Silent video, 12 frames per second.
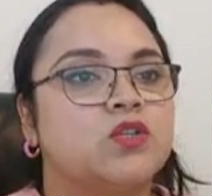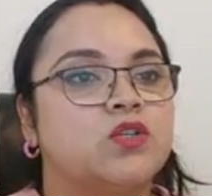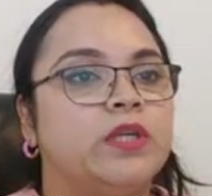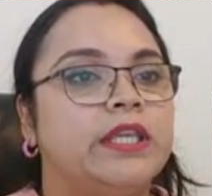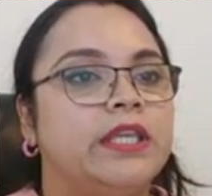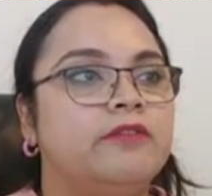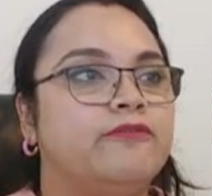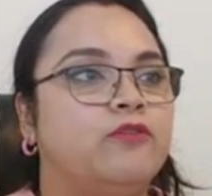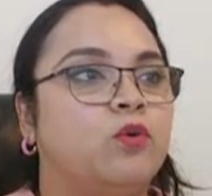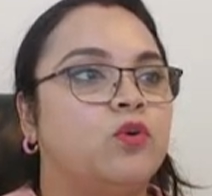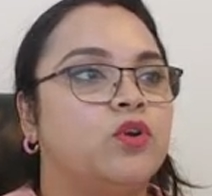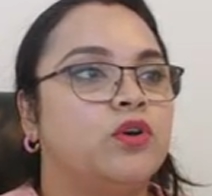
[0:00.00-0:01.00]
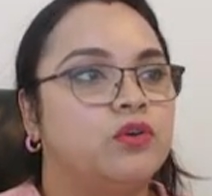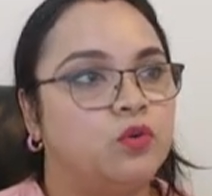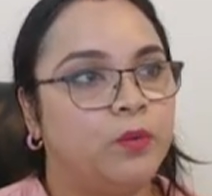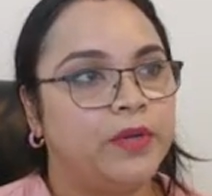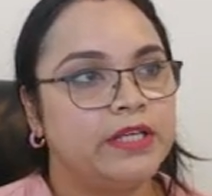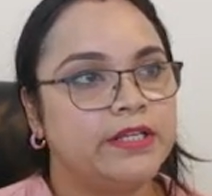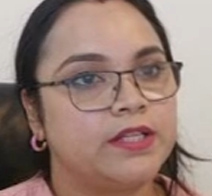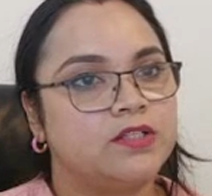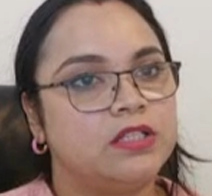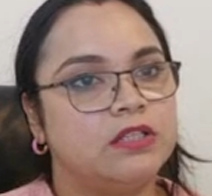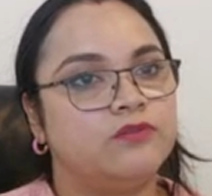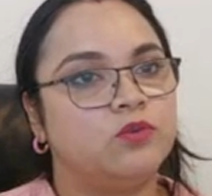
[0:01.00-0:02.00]
e4, queen takes
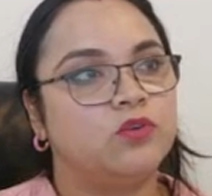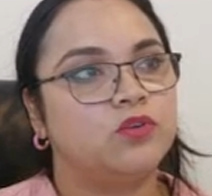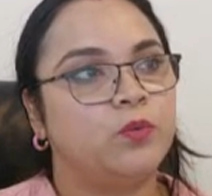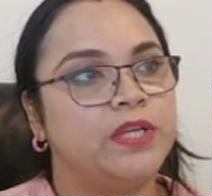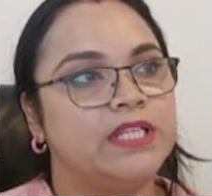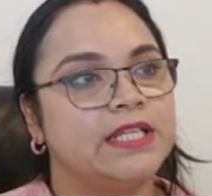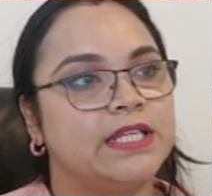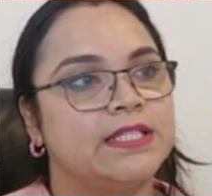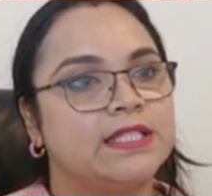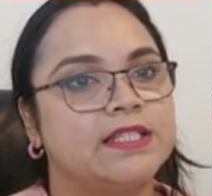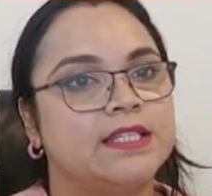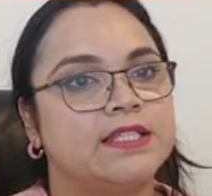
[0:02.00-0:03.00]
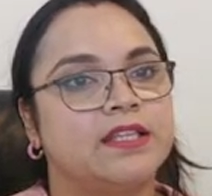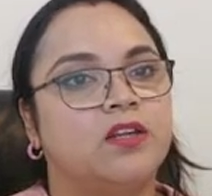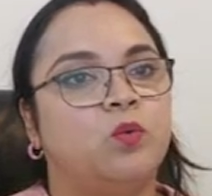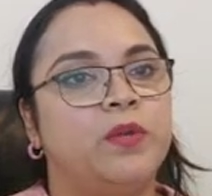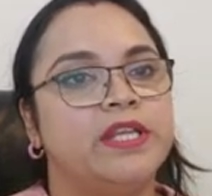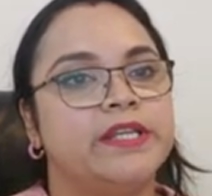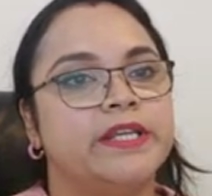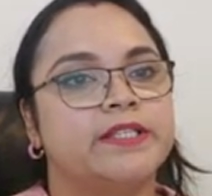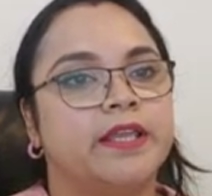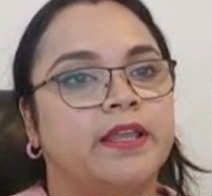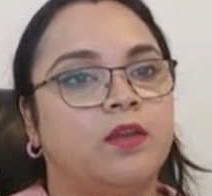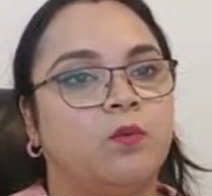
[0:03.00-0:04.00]
d4, queen takes c6, and queen takes
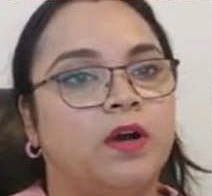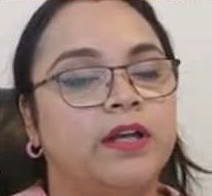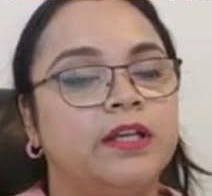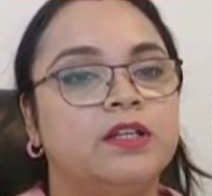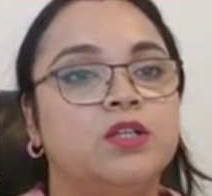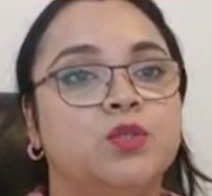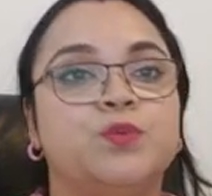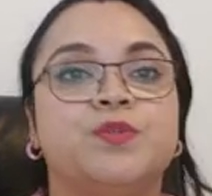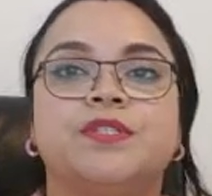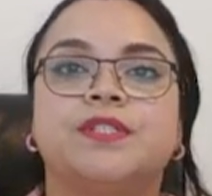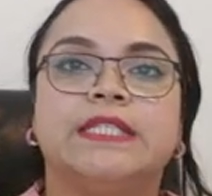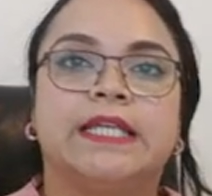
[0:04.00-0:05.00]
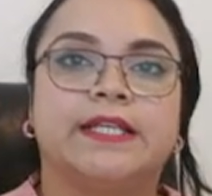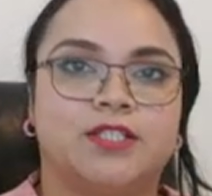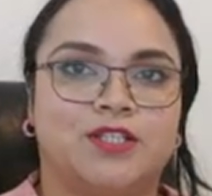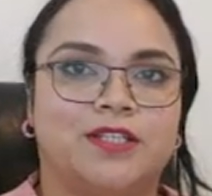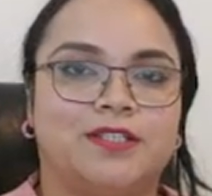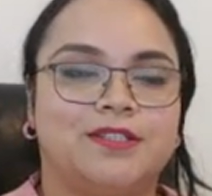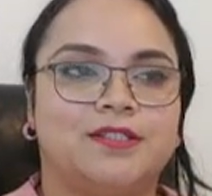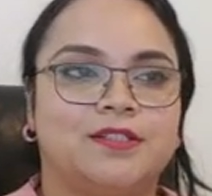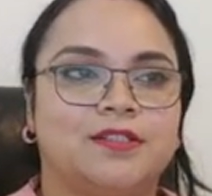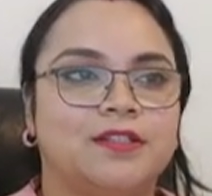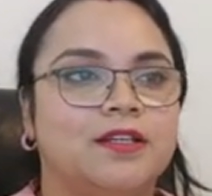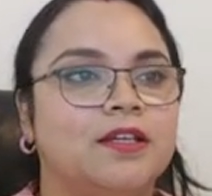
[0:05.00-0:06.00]
a1, loses the exchange.
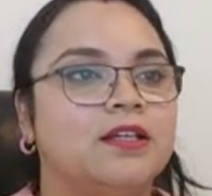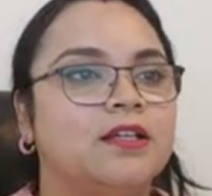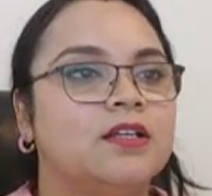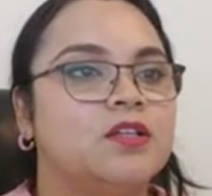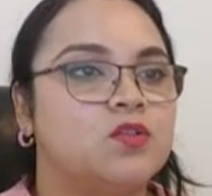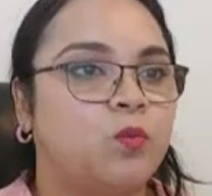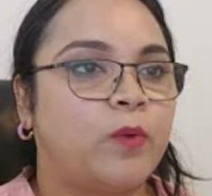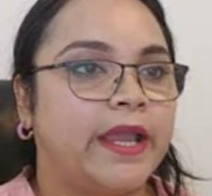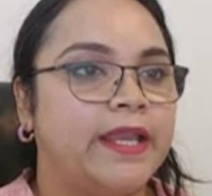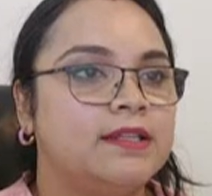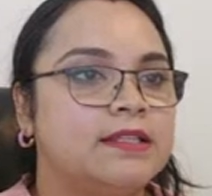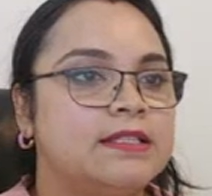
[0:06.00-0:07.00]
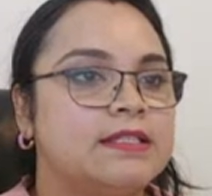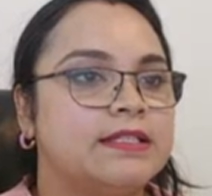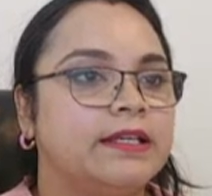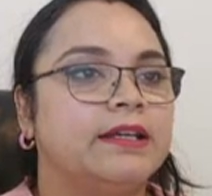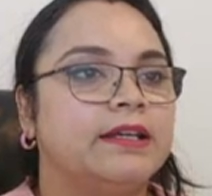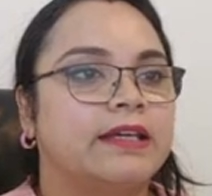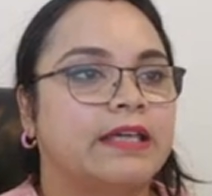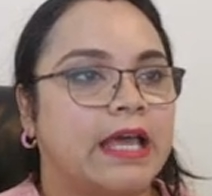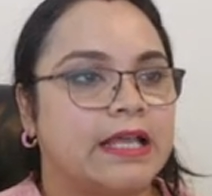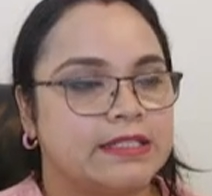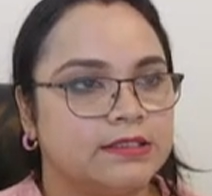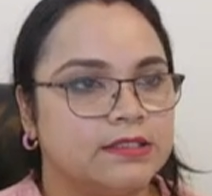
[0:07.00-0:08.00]
So white instead
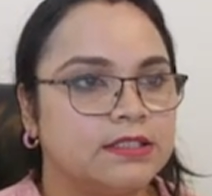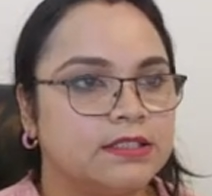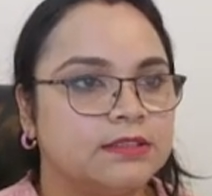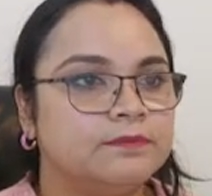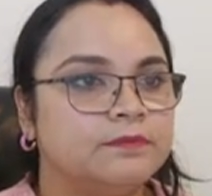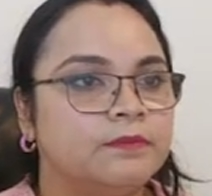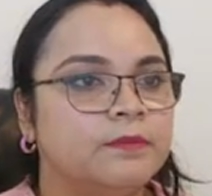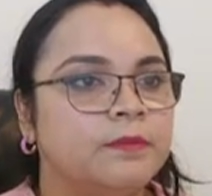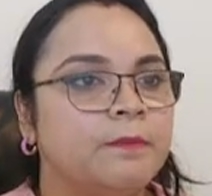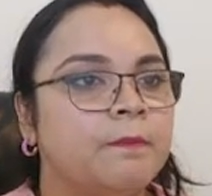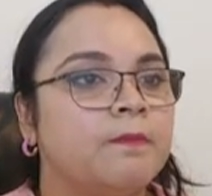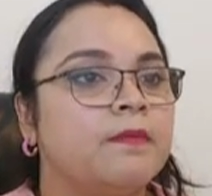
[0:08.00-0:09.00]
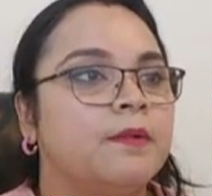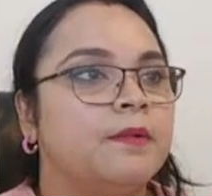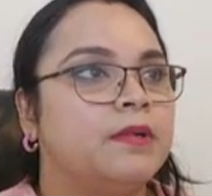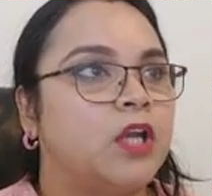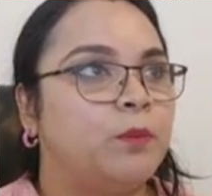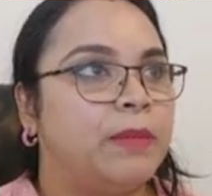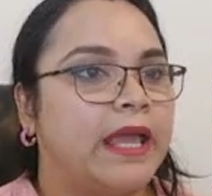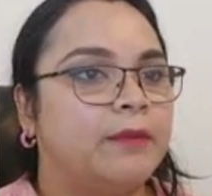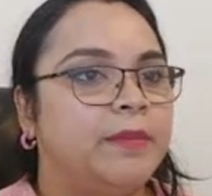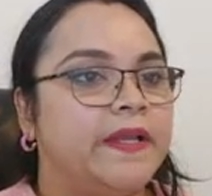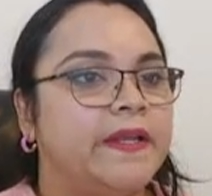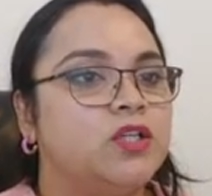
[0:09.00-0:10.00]
castled. Now black
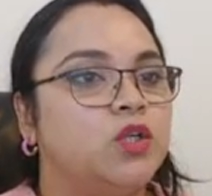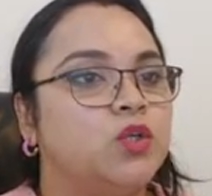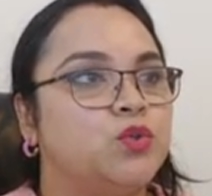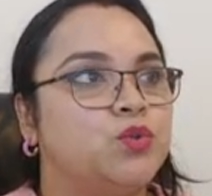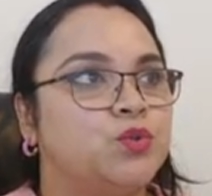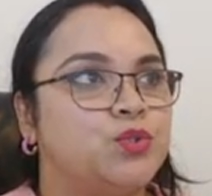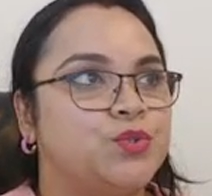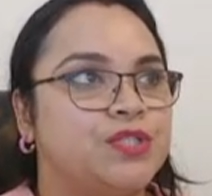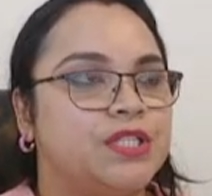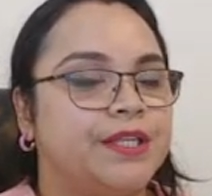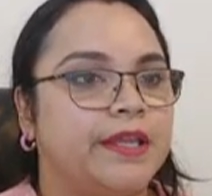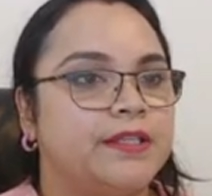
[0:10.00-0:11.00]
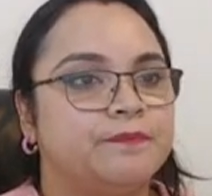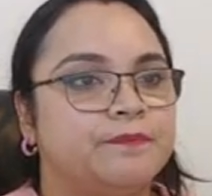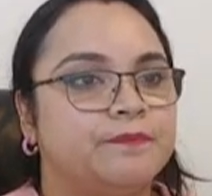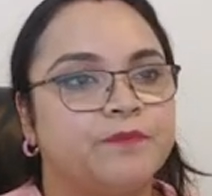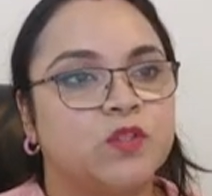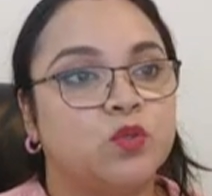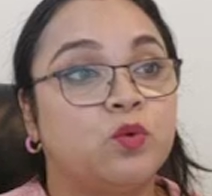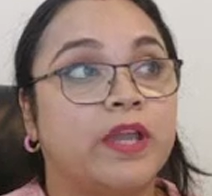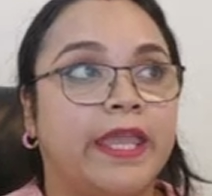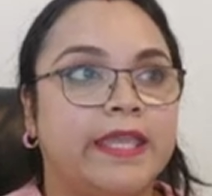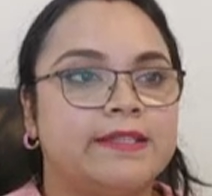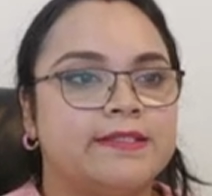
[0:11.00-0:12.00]
played rook to c8, rook
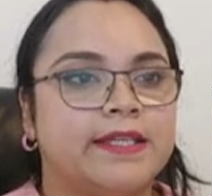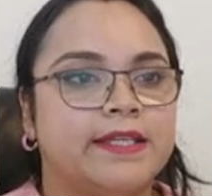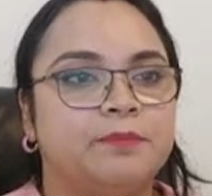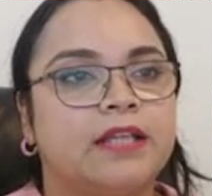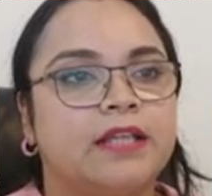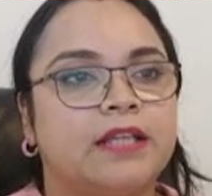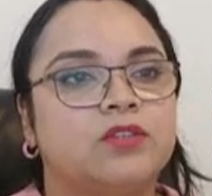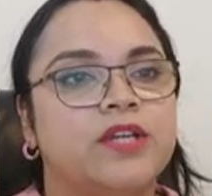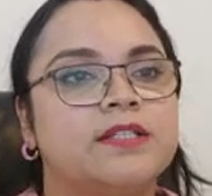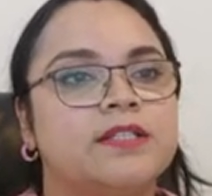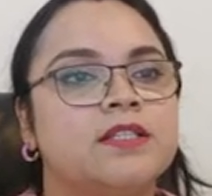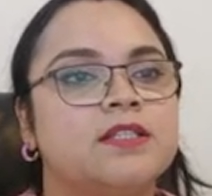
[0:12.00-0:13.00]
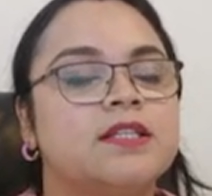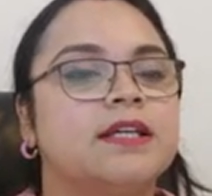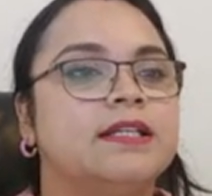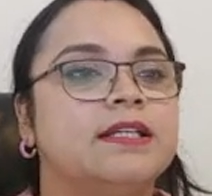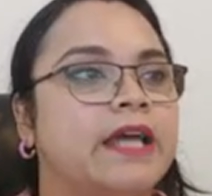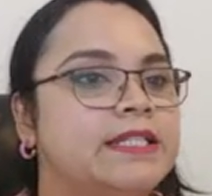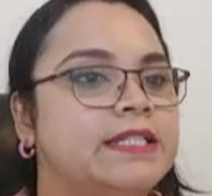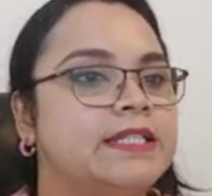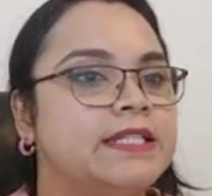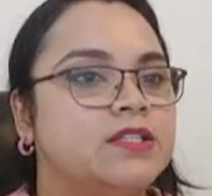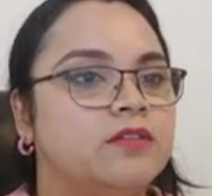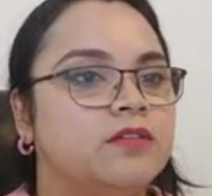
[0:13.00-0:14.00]
a c8. Black threatens knight
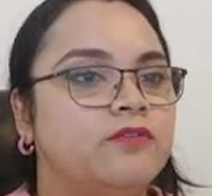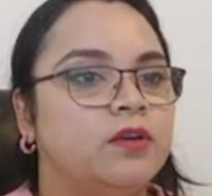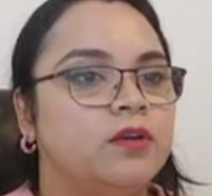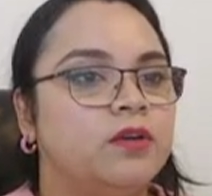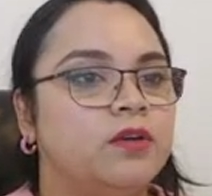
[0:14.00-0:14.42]
takes d4